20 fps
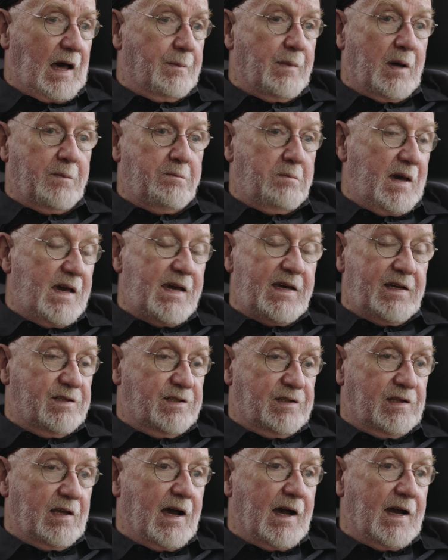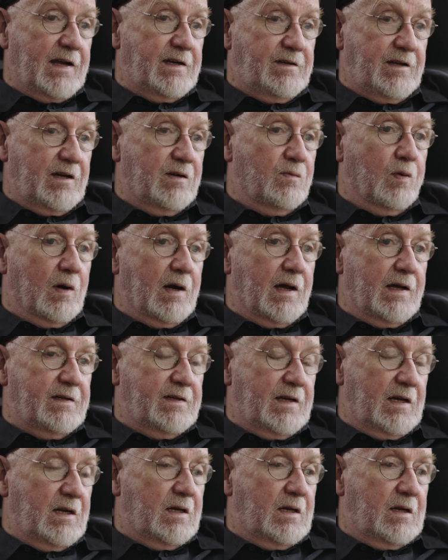I'm amazed that I did what I
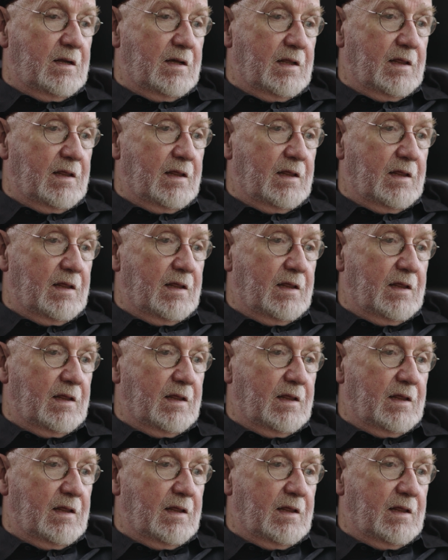did.